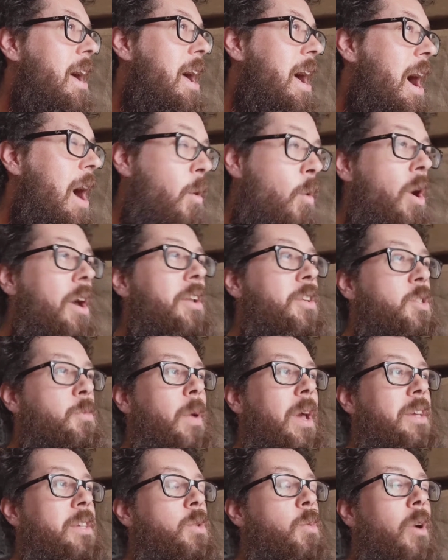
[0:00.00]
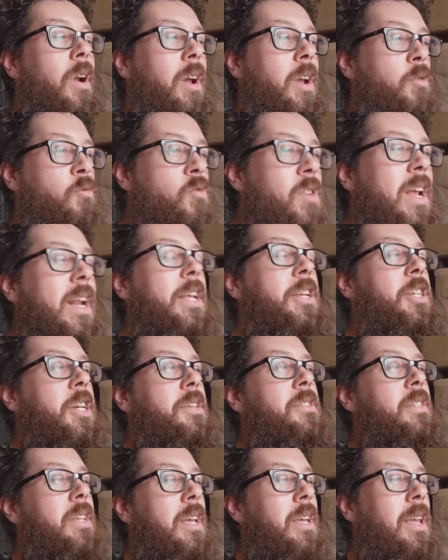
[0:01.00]
I want a space where I can really
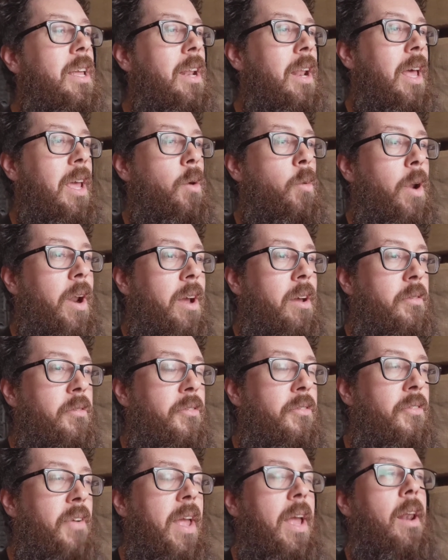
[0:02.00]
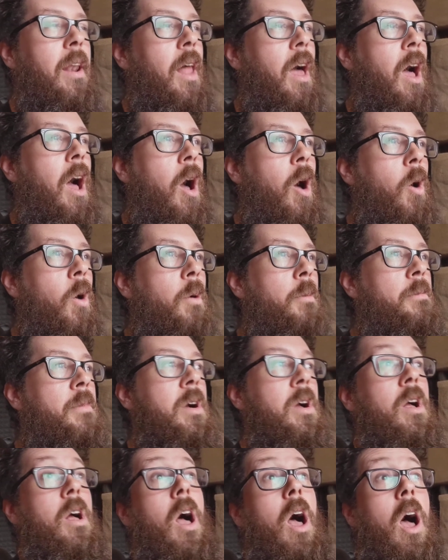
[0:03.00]
gesticulate, when I can feel at home,
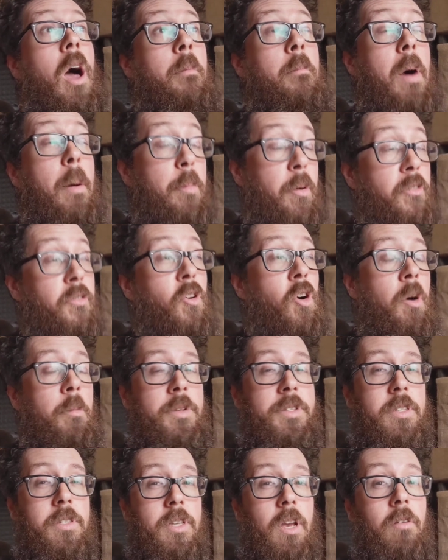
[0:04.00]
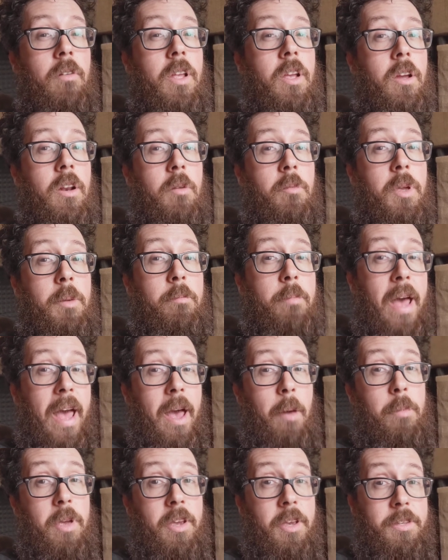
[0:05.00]
and my performance is only going to be
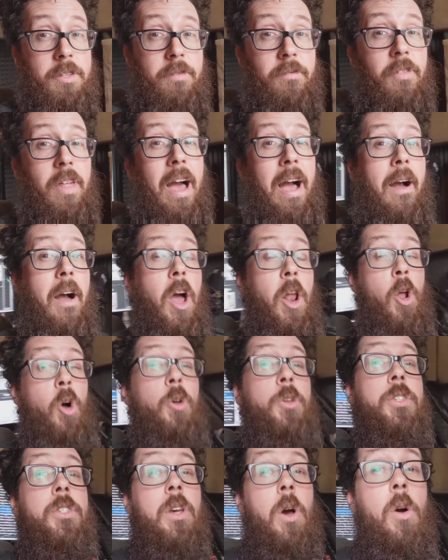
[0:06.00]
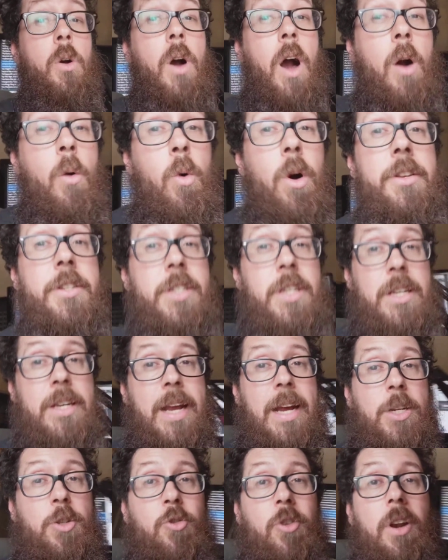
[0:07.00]
better because of that. And also, I wanted
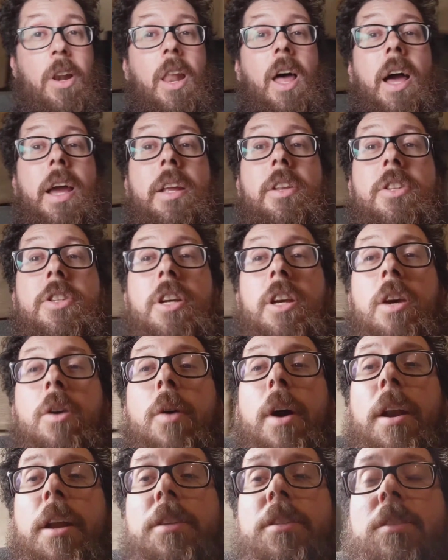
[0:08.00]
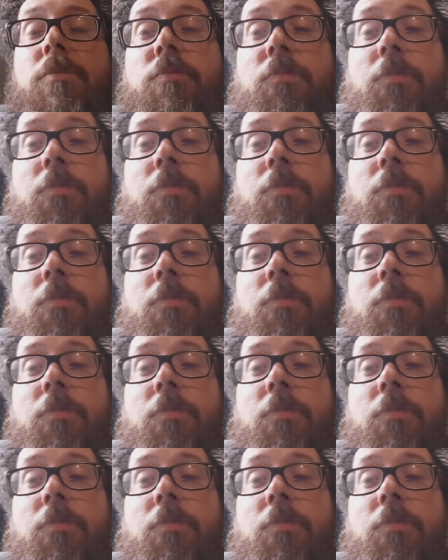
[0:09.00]
natural light too. And as